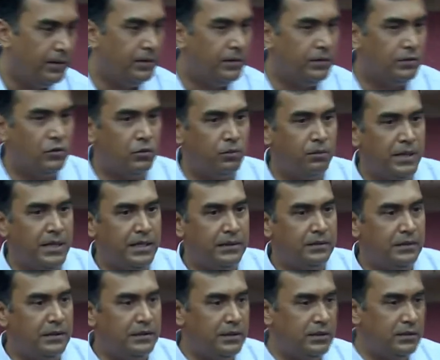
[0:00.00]
So, base
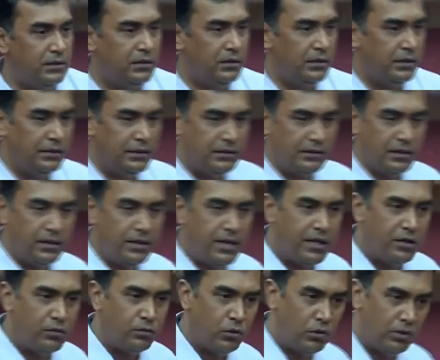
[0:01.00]
this is this is a
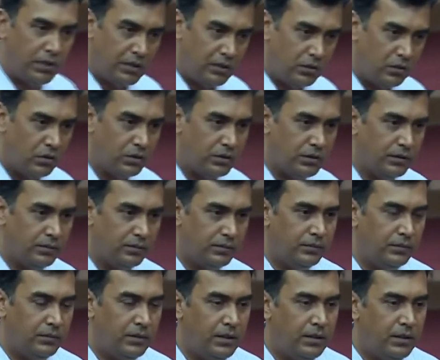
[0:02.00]
nanopore technology.
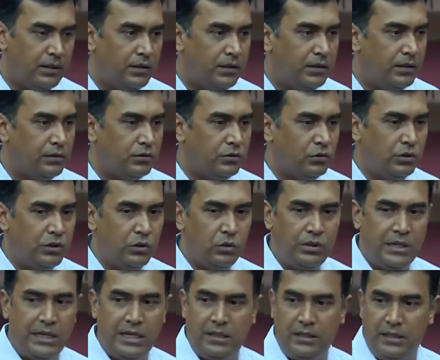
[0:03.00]
So, you
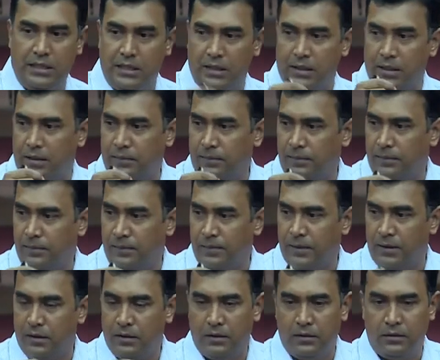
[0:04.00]
take DNA,
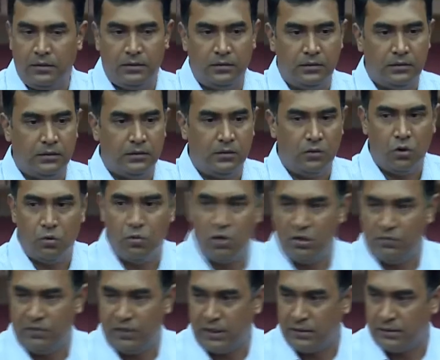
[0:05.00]
no
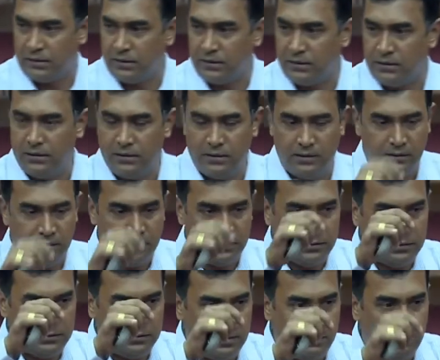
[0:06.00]
modifications,
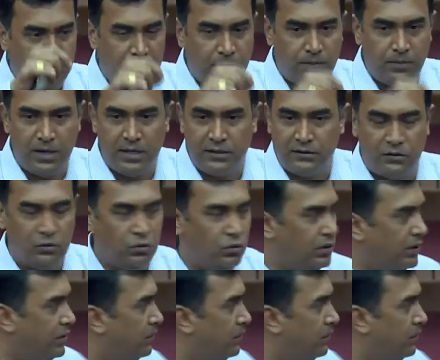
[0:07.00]
simply pass through this